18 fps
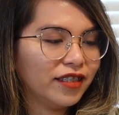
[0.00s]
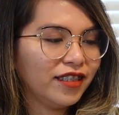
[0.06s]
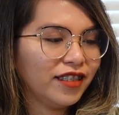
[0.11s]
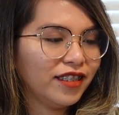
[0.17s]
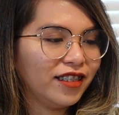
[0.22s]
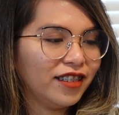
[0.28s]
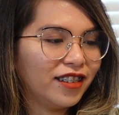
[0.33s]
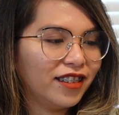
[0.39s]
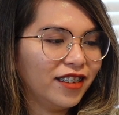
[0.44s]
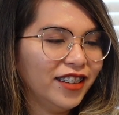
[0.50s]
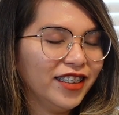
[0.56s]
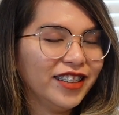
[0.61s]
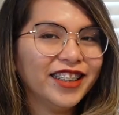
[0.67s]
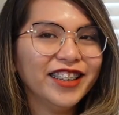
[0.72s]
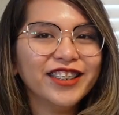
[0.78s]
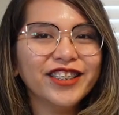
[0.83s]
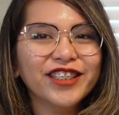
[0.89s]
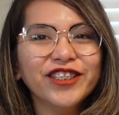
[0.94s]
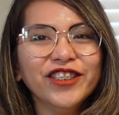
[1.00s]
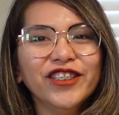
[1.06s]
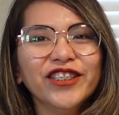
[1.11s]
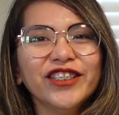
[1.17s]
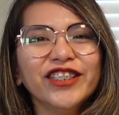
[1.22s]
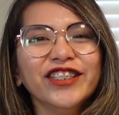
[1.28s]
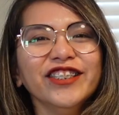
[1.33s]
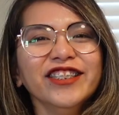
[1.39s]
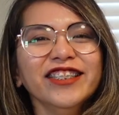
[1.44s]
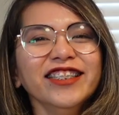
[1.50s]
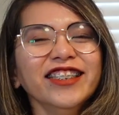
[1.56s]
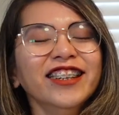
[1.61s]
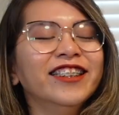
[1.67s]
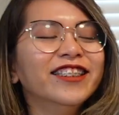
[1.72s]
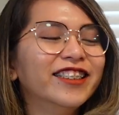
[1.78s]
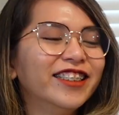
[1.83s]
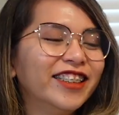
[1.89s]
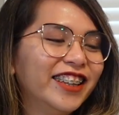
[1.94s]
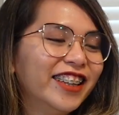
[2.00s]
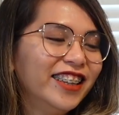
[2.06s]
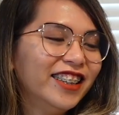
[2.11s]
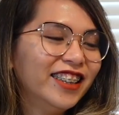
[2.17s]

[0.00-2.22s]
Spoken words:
Aw, that's so cute!